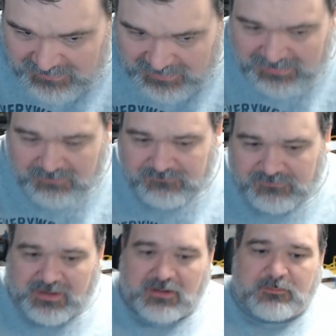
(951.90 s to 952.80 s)
enough for
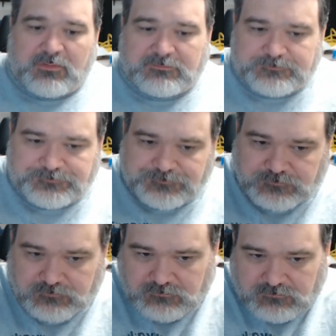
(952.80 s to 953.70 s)
that armor,
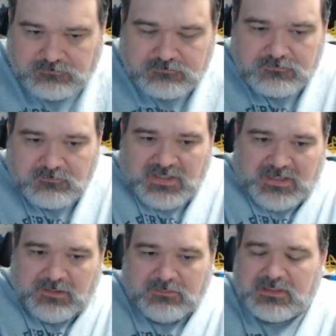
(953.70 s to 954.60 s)

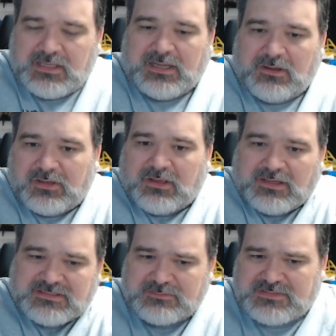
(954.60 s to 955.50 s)
it only
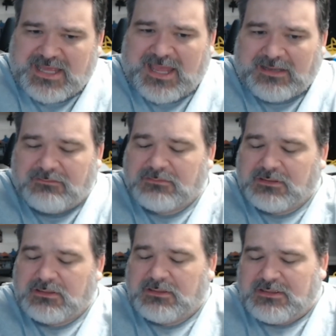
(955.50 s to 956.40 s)
costs them 10.
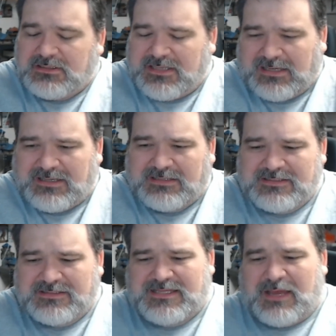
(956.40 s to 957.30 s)
And that
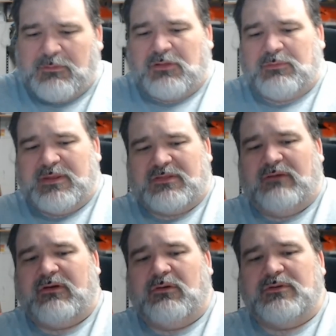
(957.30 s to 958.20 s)
doesn't set well with me. So I've
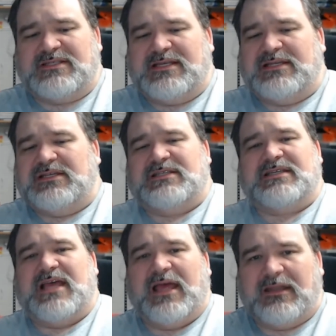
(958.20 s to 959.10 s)
always just
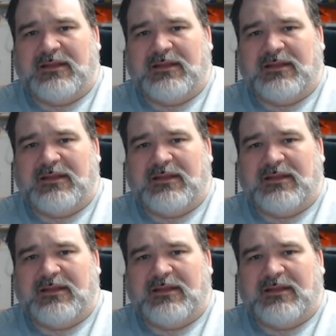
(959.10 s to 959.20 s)
said,